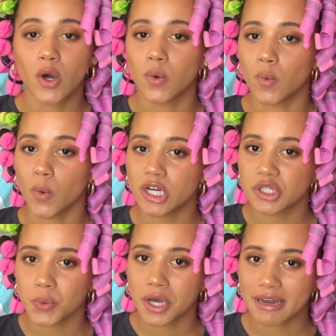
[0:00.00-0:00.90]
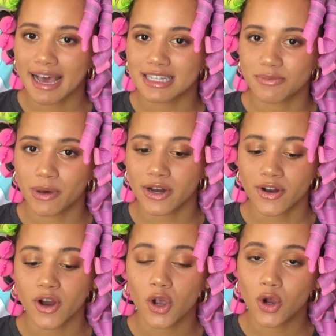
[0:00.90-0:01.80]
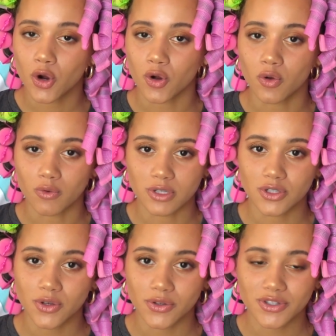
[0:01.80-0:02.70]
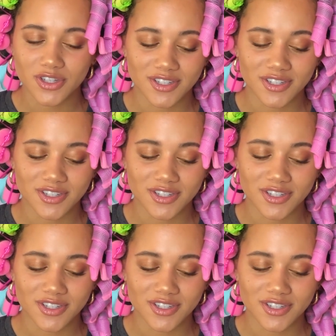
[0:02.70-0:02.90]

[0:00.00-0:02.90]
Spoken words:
which one has better curl results.